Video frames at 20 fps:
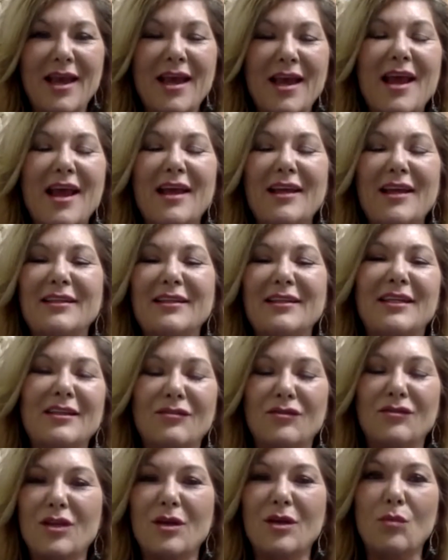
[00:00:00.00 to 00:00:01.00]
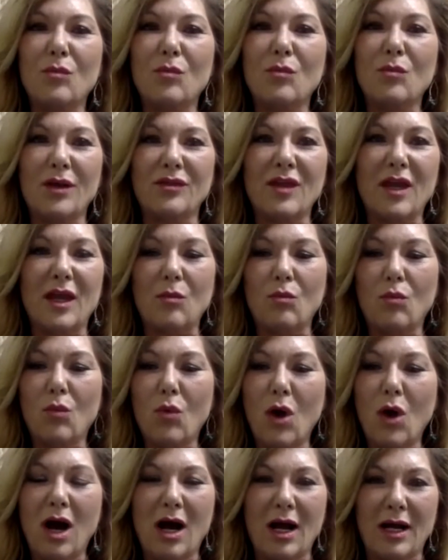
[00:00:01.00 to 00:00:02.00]
and give them what they
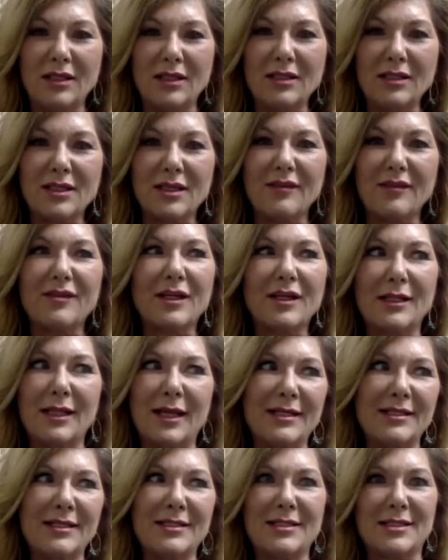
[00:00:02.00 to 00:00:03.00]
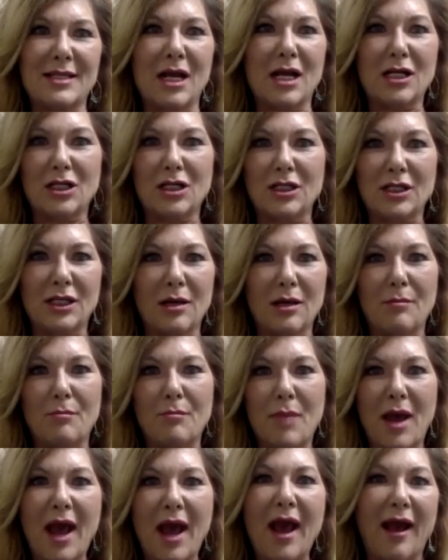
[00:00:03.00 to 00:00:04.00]
want, the client's not going to come
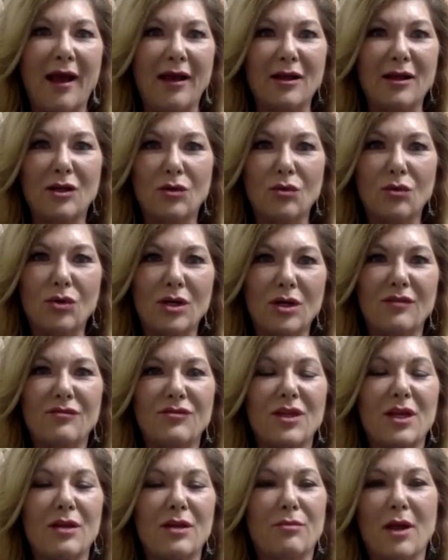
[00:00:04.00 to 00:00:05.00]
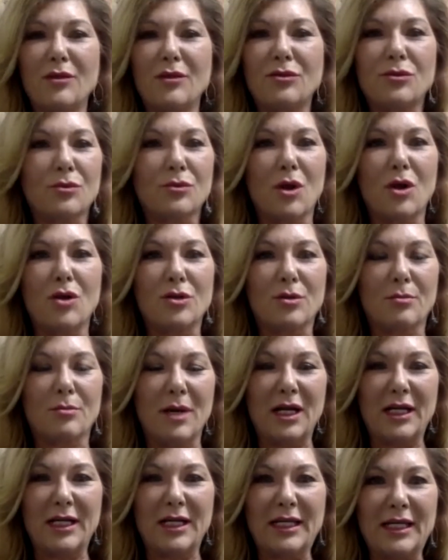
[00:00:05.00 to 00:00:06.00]
back. Or if they run through all their
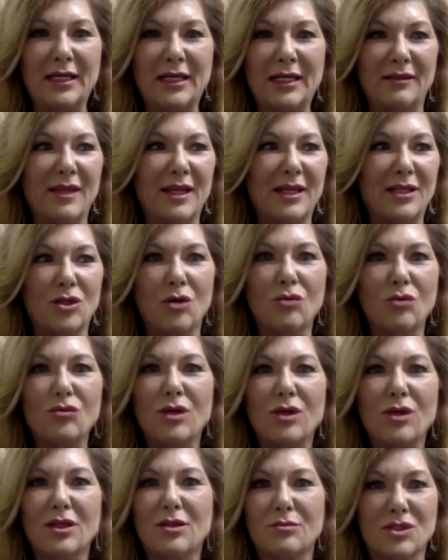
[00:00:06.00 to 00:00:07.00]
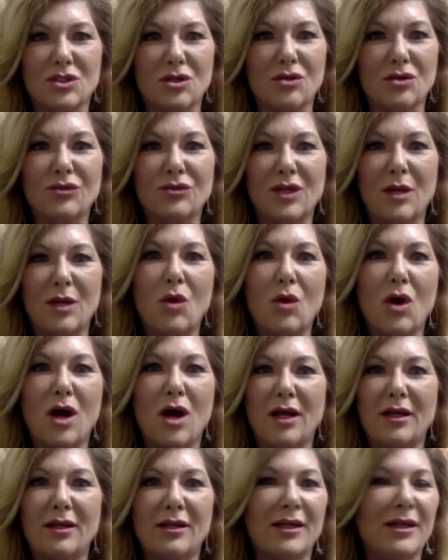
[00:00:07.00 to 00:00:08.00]
money and they don't get the result they
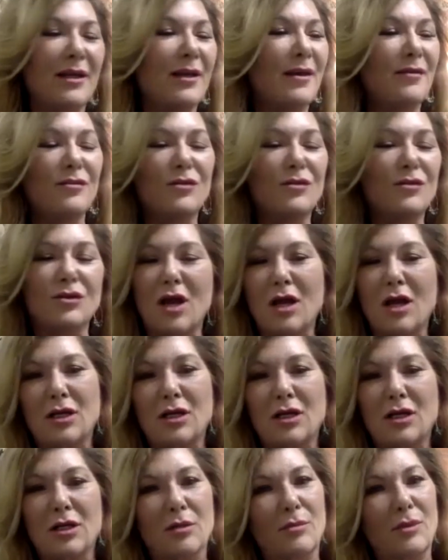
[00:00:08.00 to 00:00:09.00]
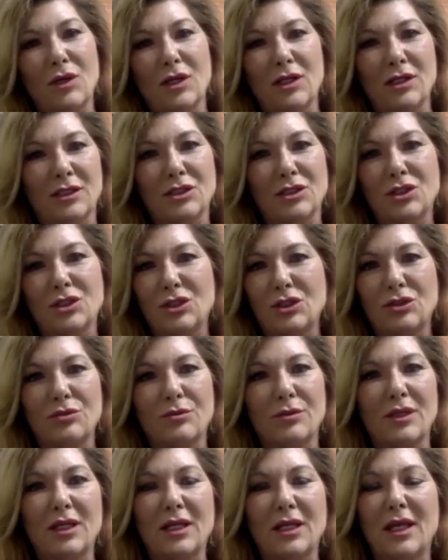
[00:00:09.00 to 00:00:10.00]
want, they're not going to be willing to
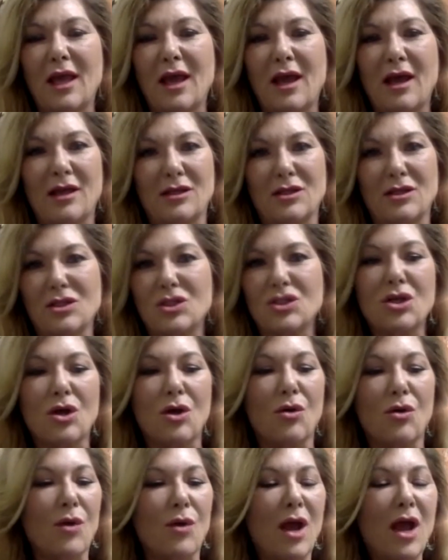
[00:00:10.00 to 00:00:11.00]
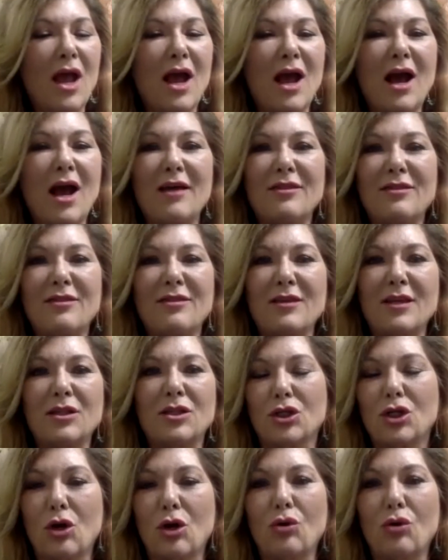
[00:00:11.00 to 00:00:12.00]
do it again. So I think
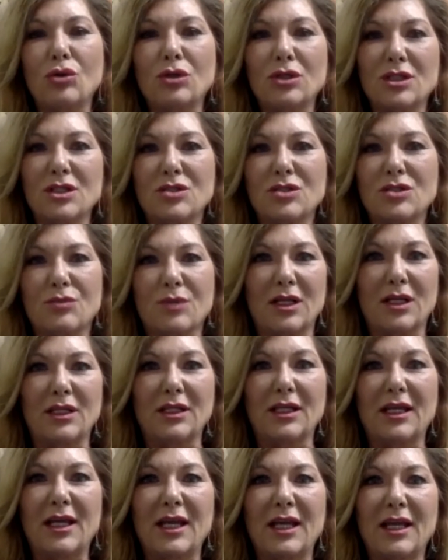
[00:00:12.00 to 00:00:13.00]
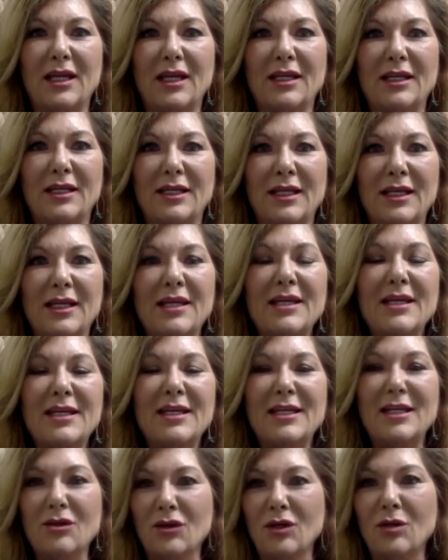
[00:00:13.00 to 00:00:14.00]
the goal is really in
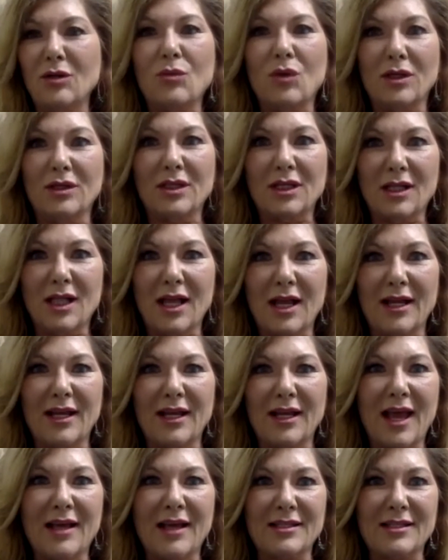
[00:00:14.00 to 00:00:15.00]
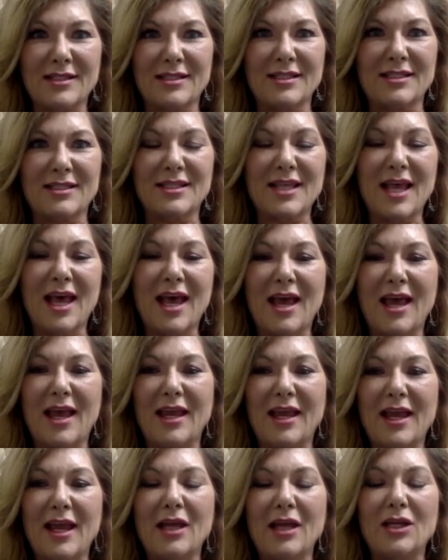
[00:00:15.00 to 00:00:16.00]
hearing what the client has to
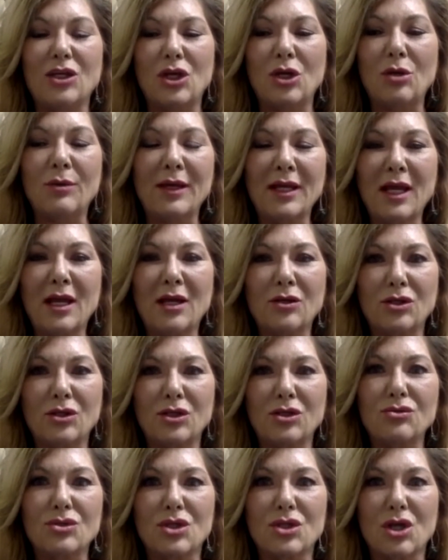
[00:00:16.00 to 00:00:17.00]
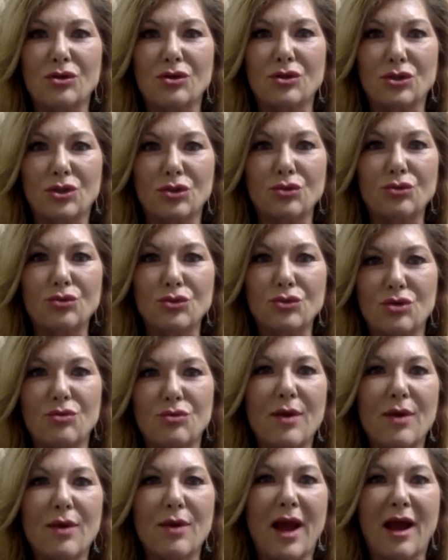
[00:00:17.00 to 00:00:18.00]
say and knowing how to use all the tools you
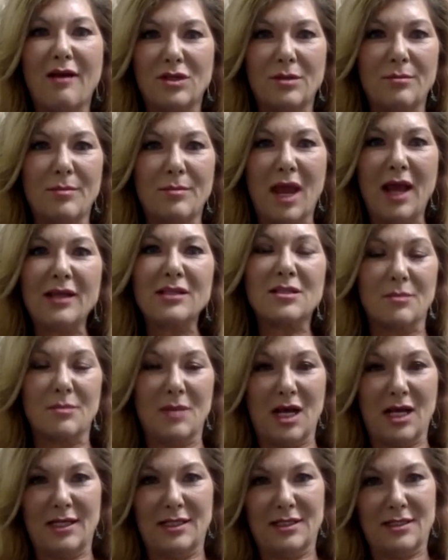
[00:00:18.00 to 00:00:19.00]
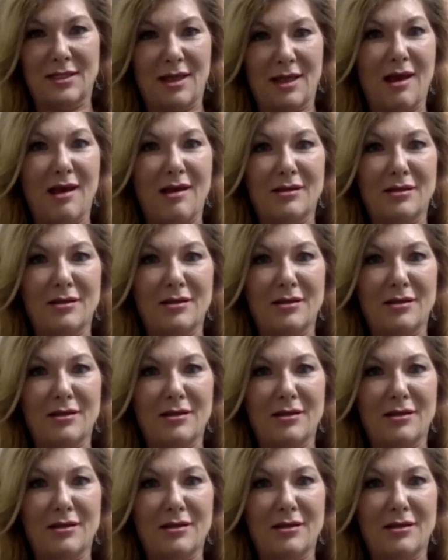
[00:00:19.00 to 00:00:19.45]
have to maximize that.